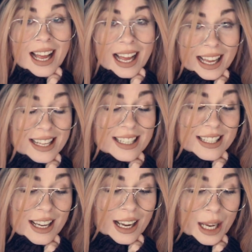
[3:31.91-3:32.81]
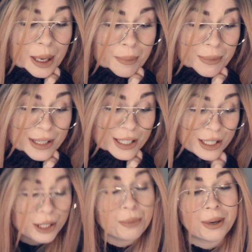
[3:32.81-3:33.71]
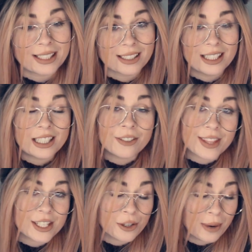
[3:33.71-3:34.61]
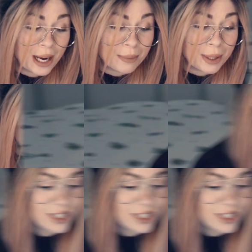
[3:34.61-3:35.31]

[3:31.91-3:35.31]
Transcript: and I am super excited for this new album.